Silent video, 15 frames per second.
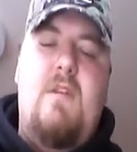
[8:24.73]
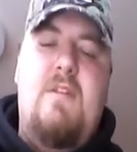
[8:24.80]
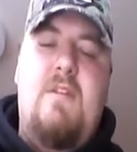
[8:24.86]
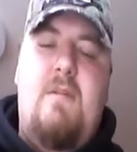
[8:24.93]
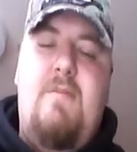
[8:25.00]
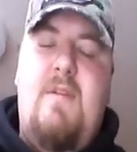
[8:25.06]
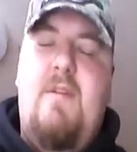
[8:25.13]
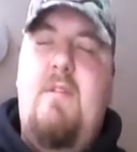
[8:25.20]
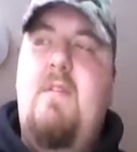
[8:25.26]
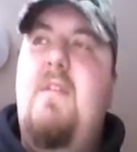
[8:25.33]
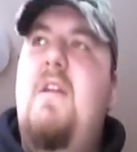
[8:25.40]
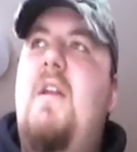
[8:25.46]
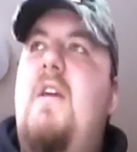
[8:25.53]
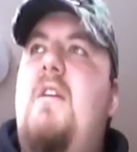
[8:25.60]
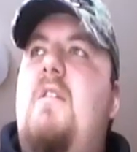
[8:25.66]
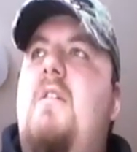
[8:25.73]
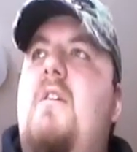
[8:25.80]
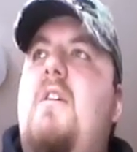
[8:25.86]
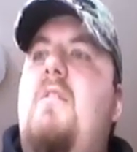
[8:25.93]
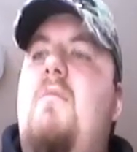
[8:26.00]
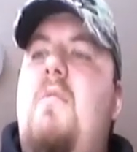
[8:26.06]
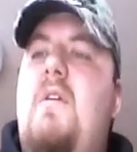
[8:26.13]
something that I could
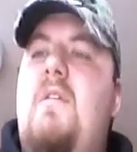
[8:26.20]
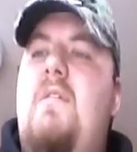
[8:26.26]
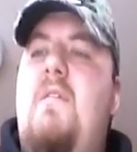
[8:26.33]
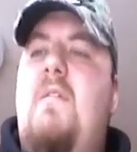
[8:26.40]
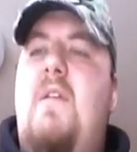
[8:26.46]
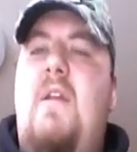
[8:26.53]
hike with